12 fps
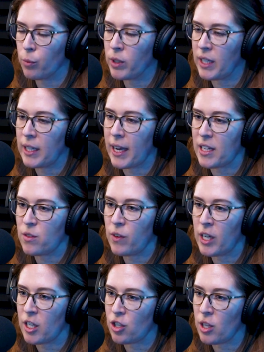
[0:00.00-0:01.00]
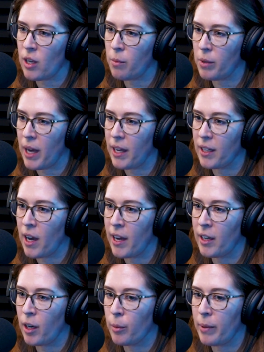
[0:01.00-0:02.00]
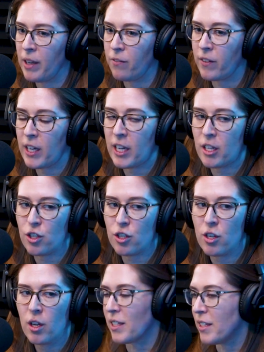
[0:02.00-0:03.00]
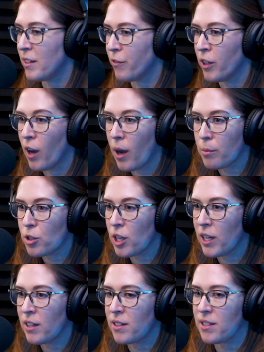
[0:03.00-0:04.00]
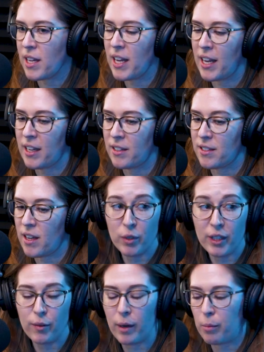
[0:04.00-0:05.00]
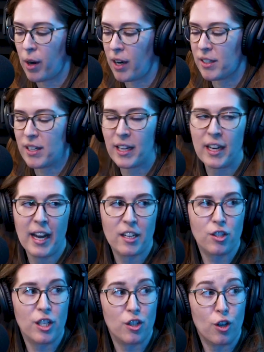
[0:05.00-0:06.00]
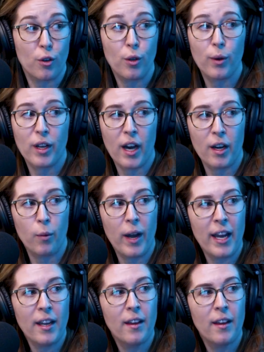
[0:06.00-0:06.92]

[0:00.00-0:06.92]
it a really nice finish. They apply a Kynar paint finish, lots of different options, and it's a really great product. I can actually show you a cutaway.